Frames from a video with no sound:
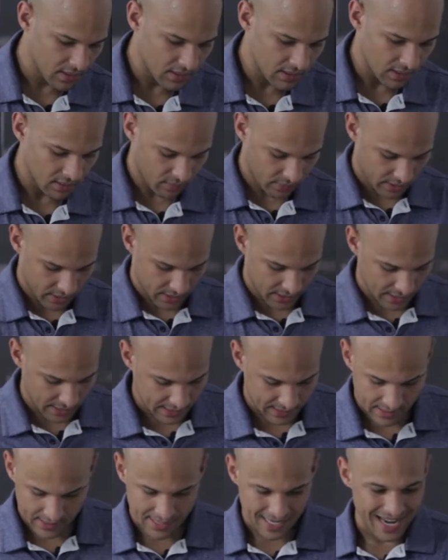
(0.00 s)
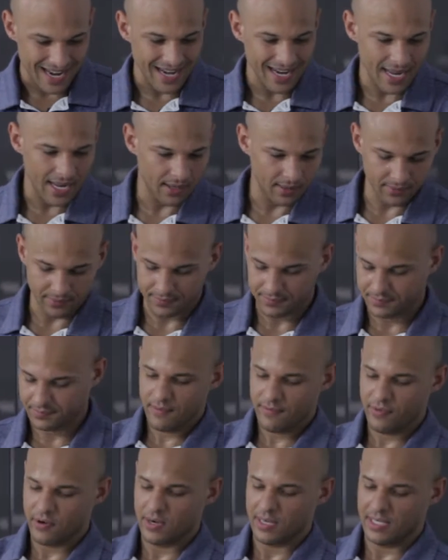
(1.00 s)
and then we are gonna let this hang out
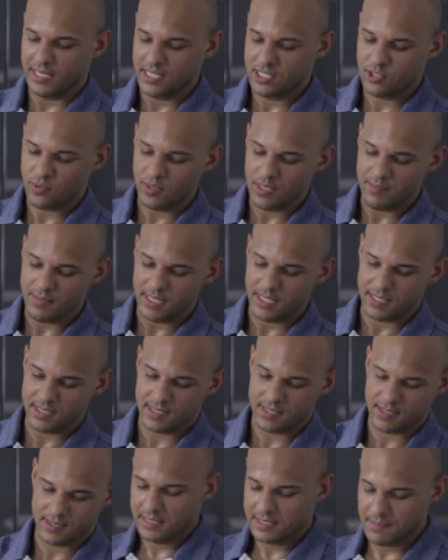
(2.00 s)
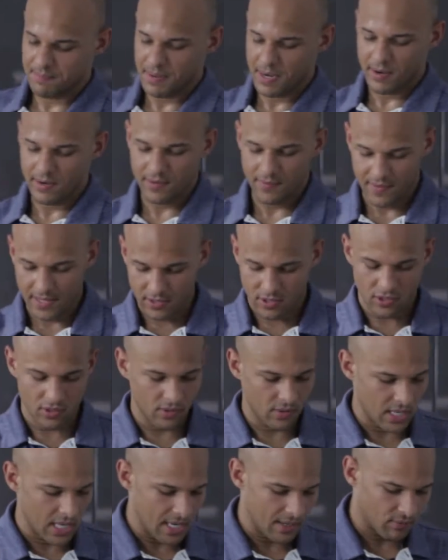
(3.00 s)
for at least 20 minutes. It's imperative that
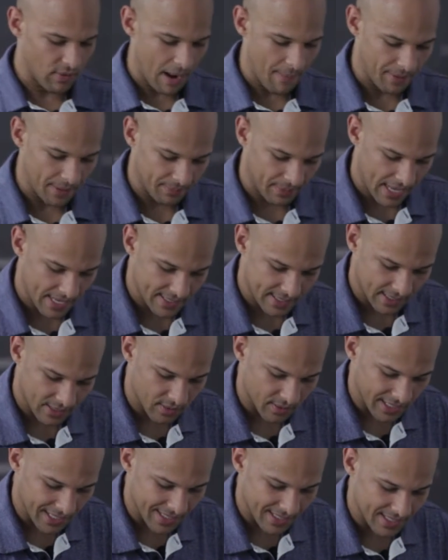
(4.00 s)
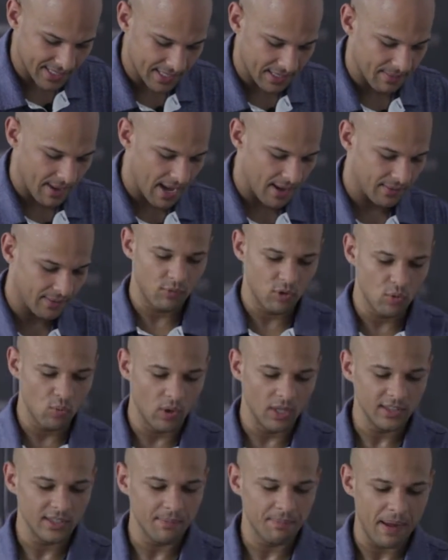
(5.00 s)
you wrap it in plastic so it can steam out. You
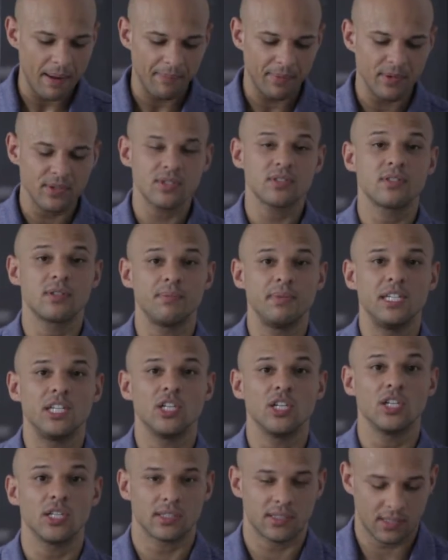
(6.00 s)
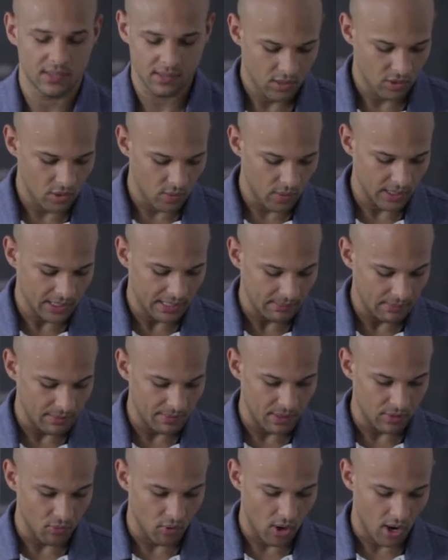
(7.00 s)
want the peppers to be cooked. You don't want them to
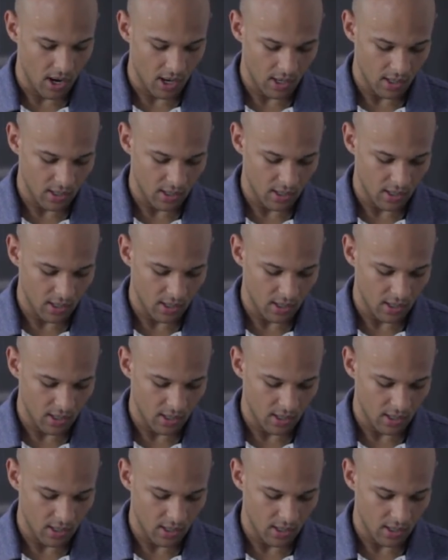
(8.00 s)
be raw.